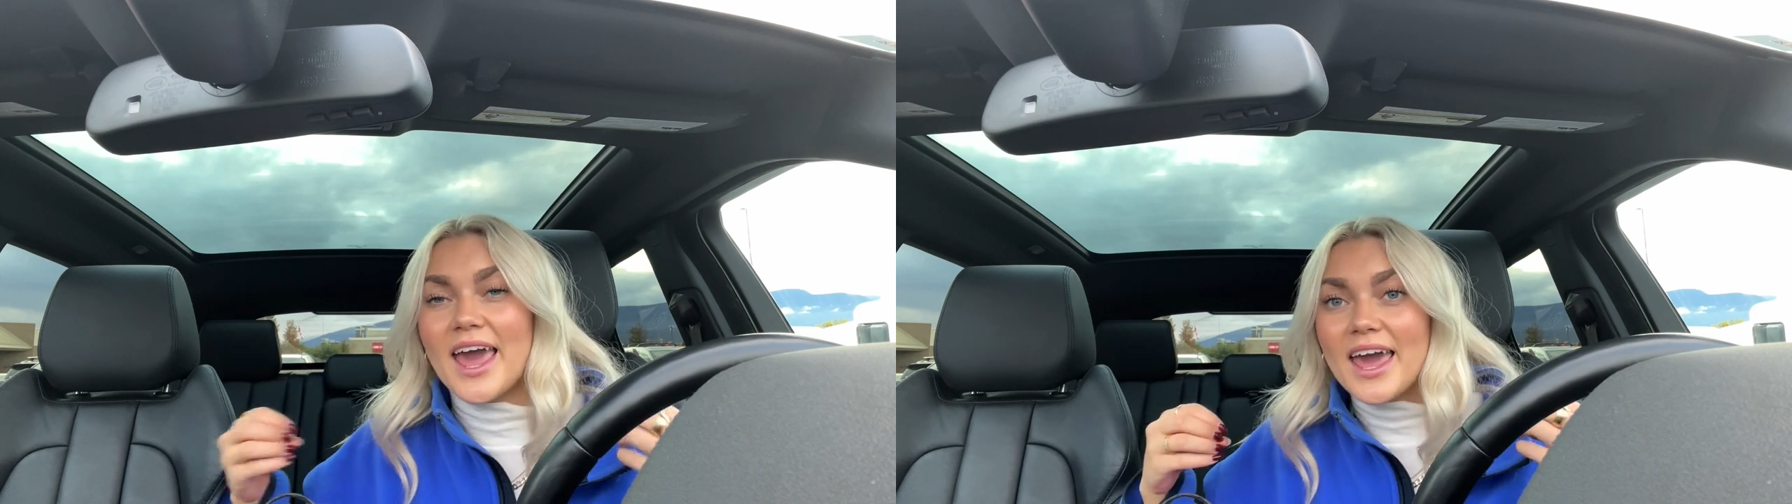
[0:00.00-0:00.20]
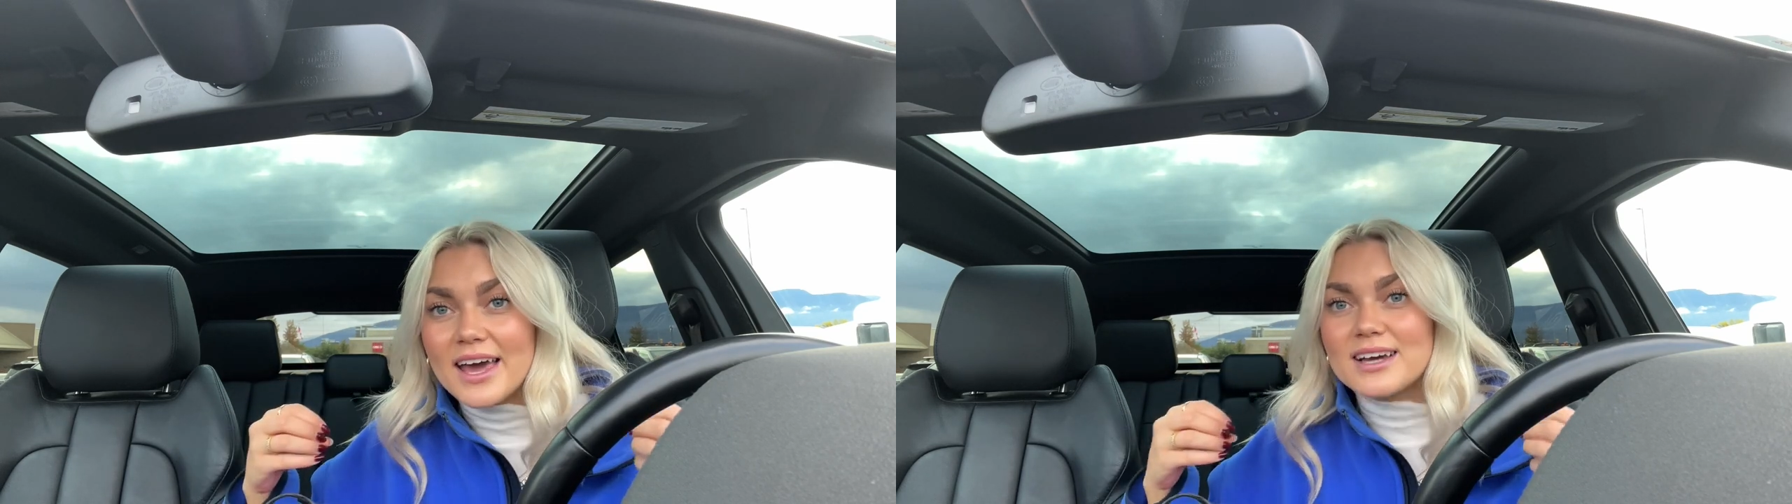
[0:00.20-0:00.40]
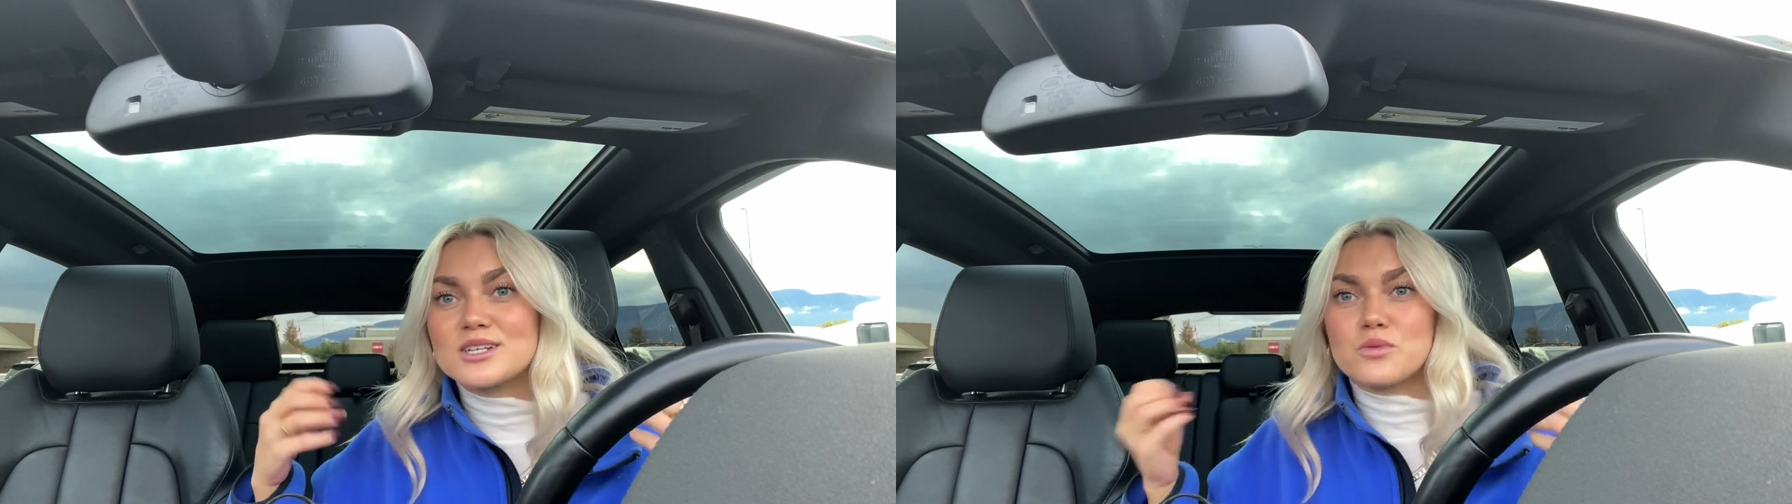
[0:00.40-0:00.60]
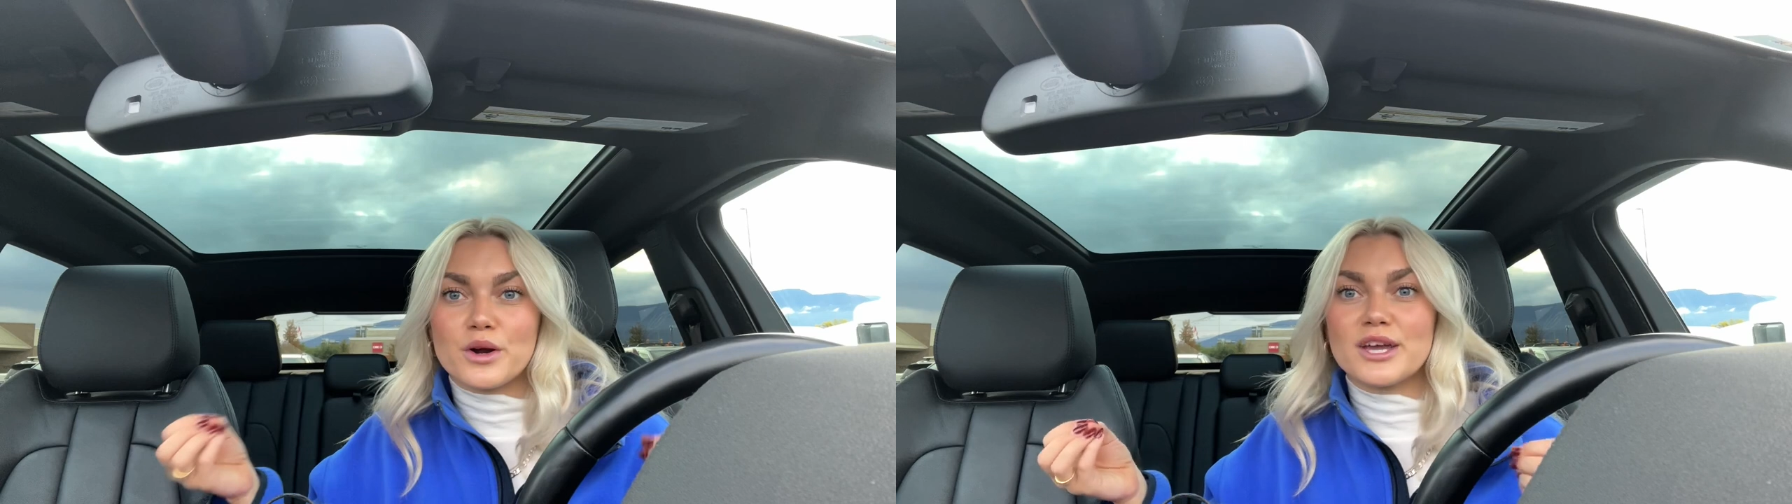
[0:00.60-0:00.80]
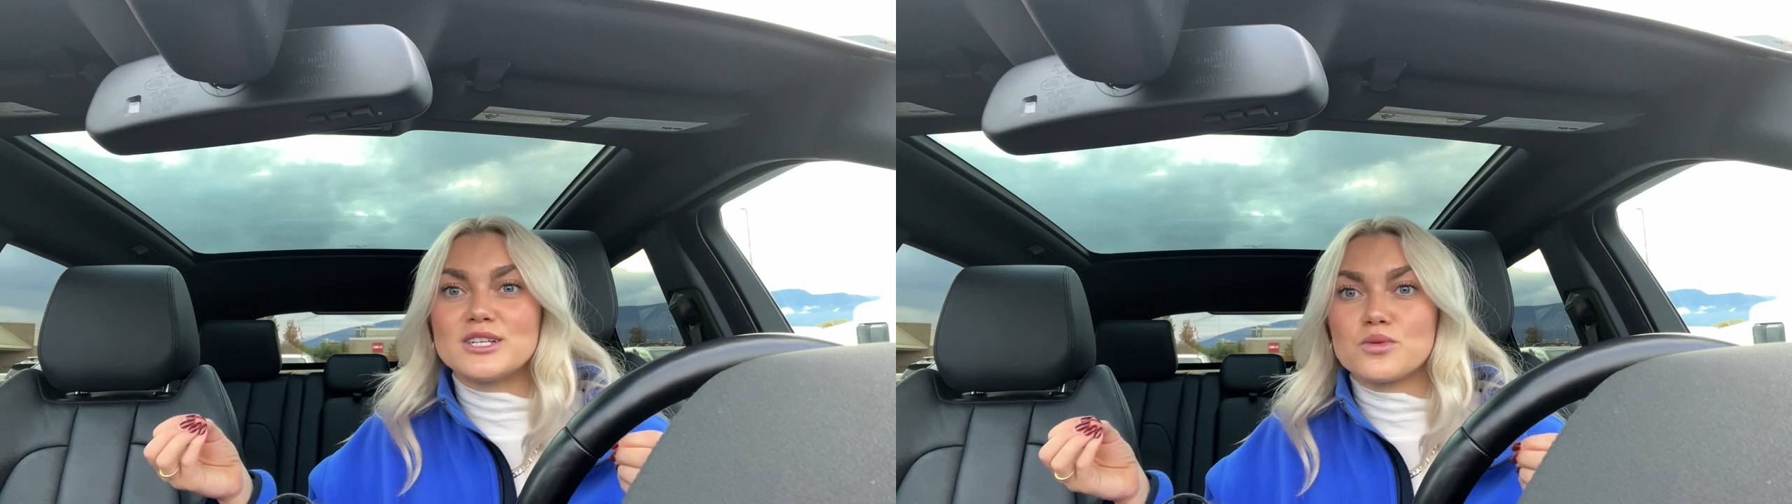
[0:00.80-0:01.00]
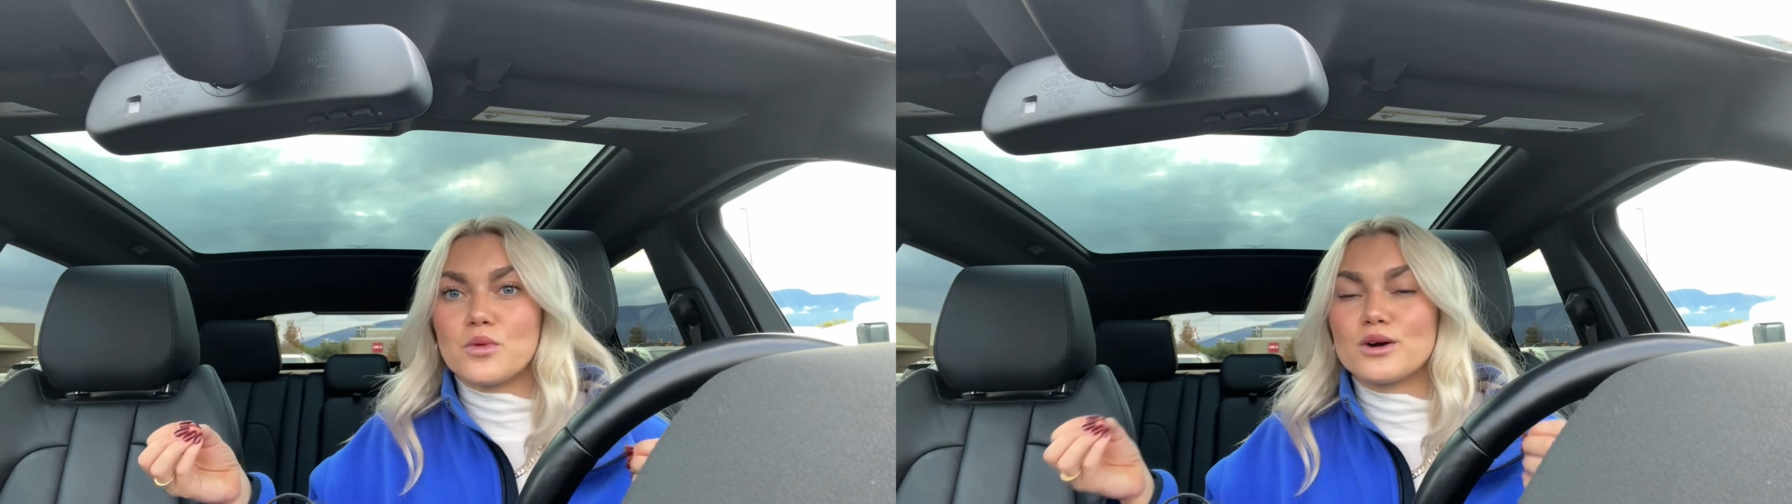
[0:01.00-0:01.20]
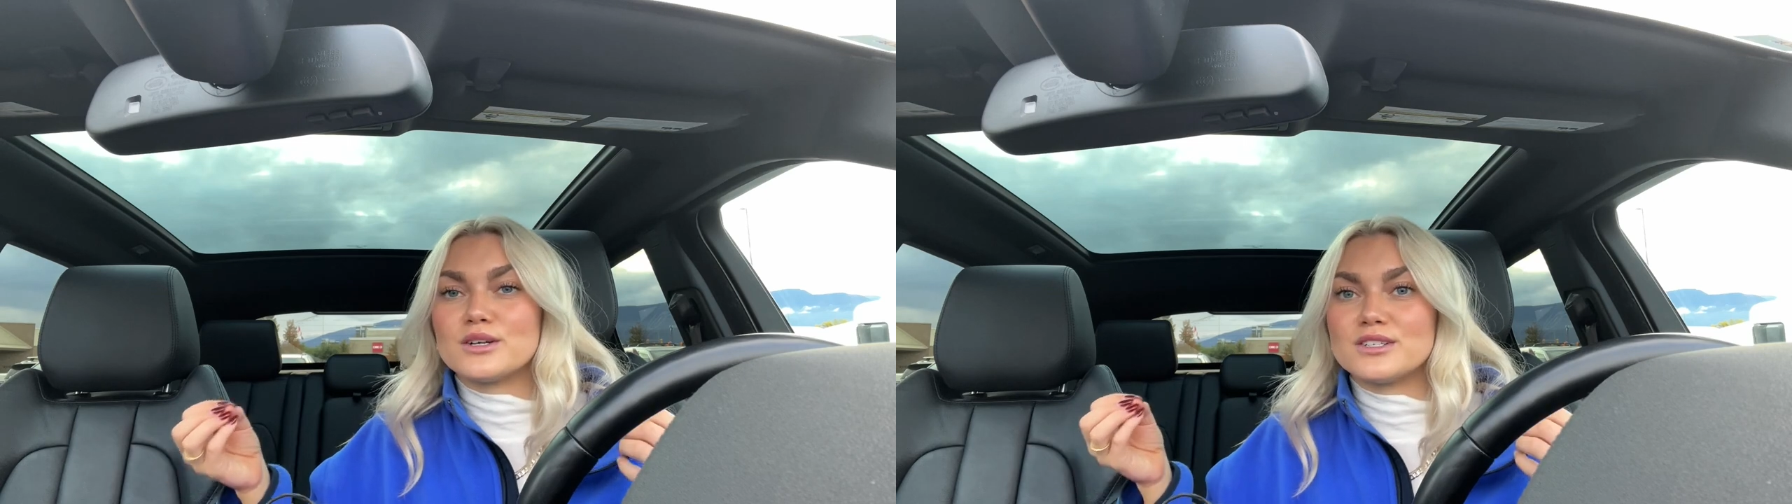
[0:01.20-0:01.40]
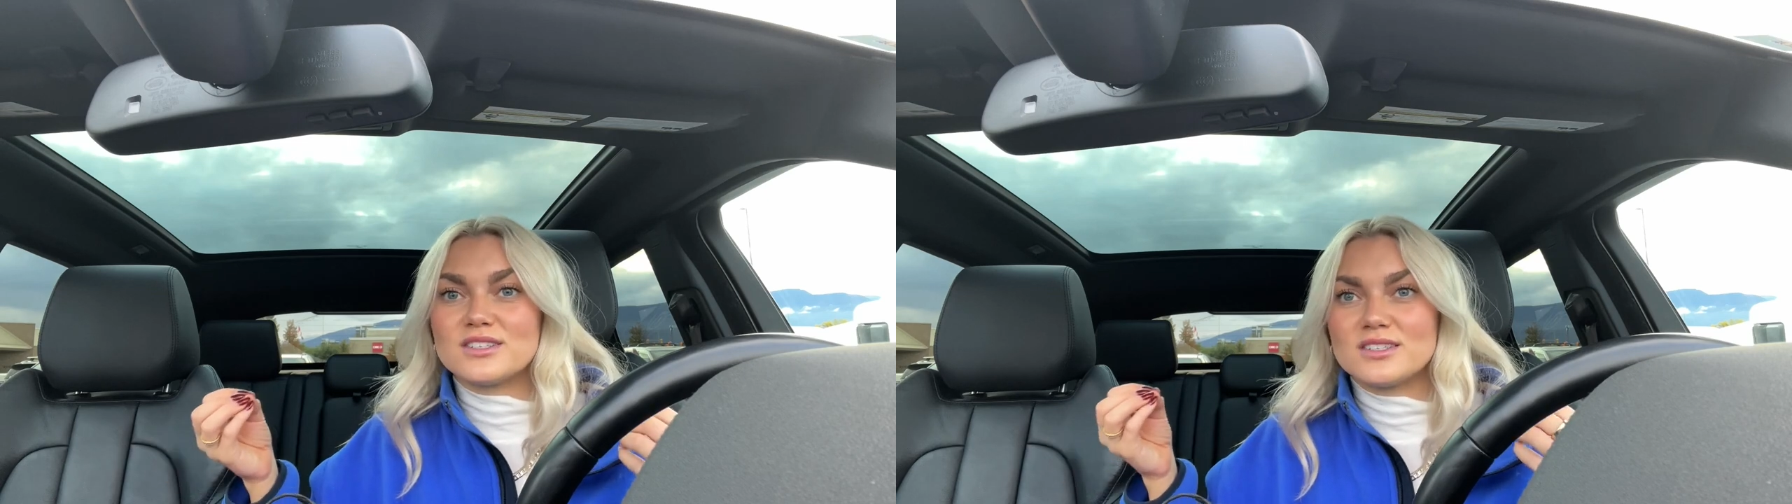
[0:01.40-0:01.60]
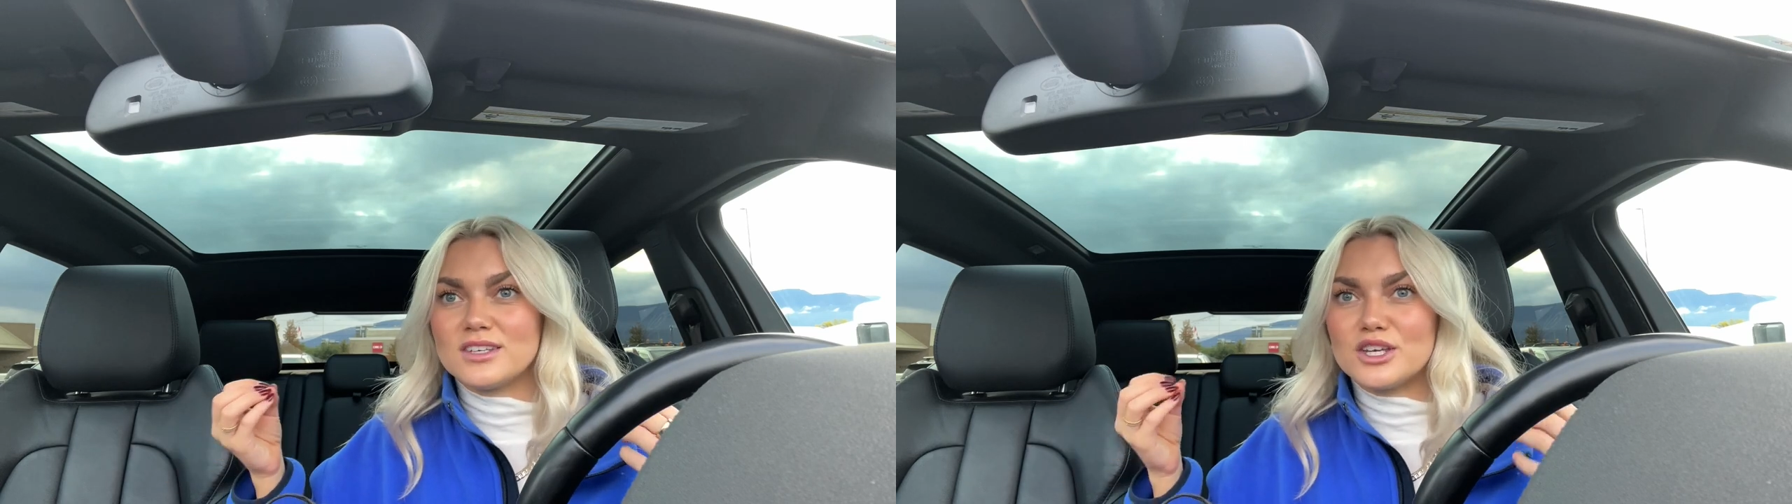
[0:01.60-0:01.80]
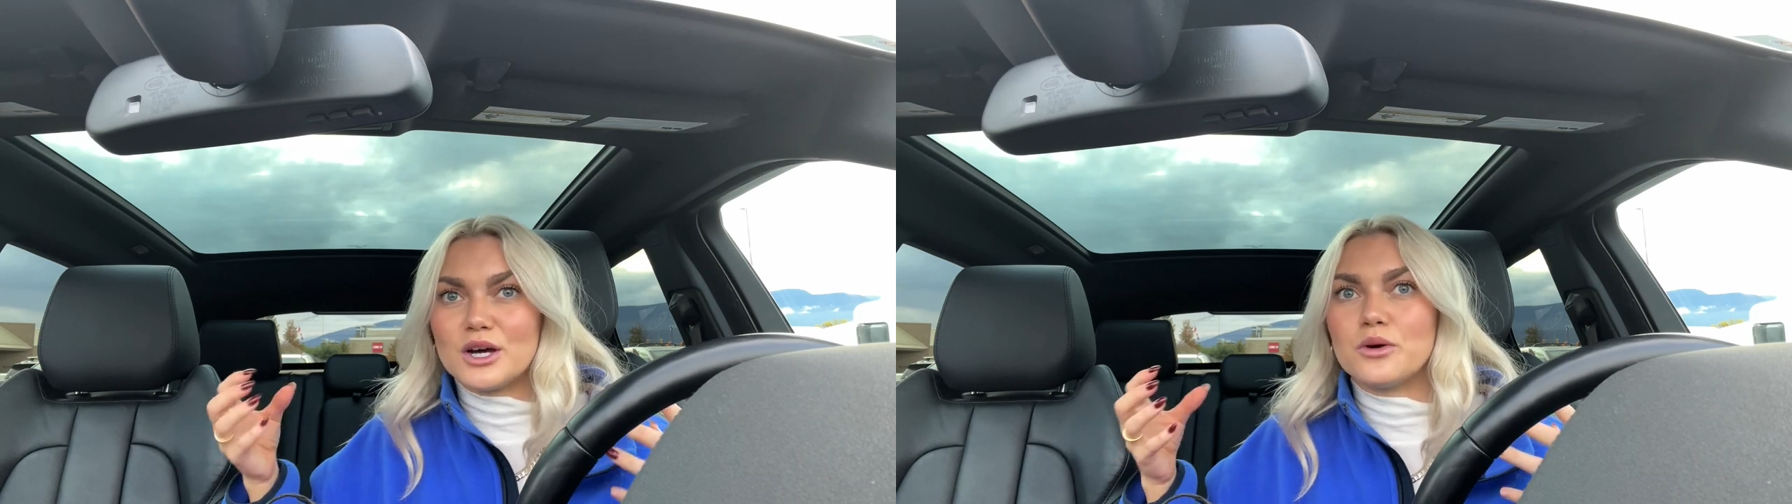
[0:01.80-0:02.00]
and working towards,
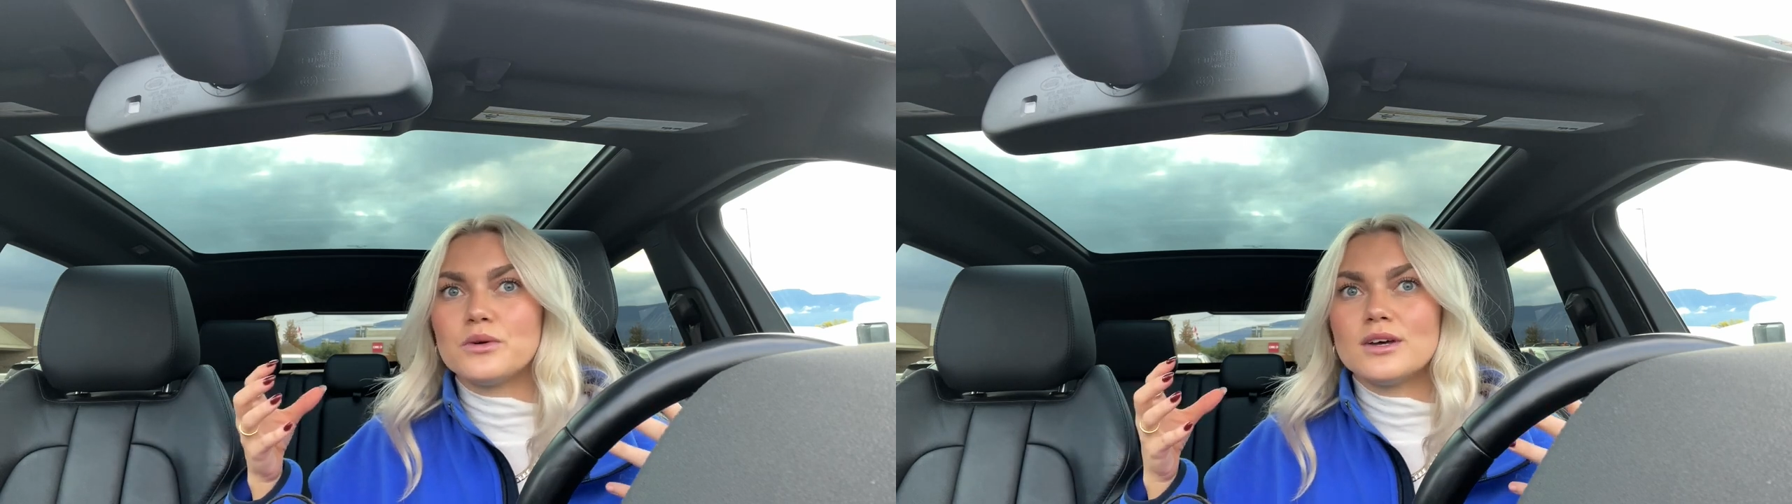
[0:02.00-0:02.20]
you know,